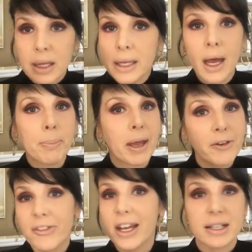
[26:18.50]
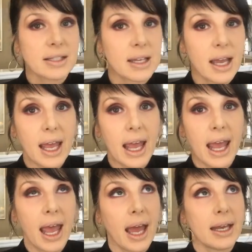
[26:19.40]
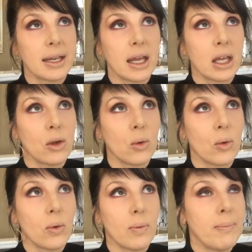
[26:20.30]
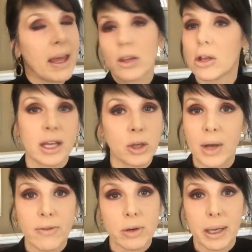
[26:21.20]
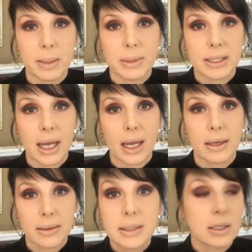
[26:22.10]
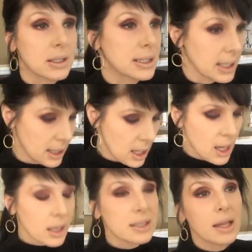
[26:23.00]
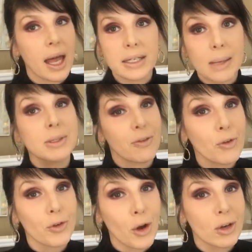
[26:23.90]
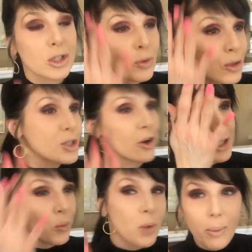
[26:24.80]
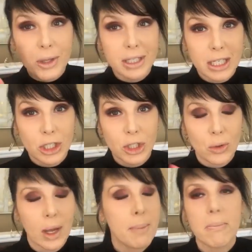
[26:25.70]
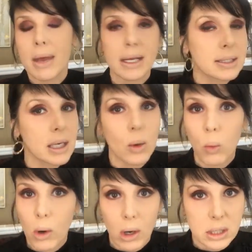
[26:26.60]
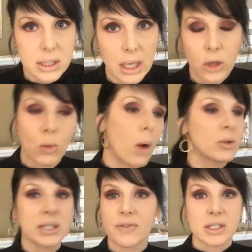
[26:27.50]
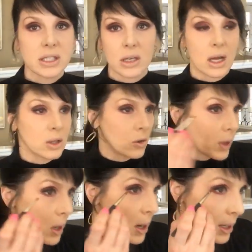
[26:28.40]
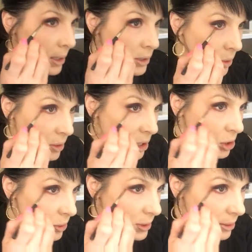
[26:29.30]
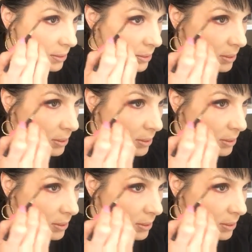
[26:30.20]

clean up and fix and make it look like you never made a mistake, seriously. Because a lot of times, have you ever noticed when you start to rub with a tissue, it makes it worse and you almost have to start all over. So no tissues,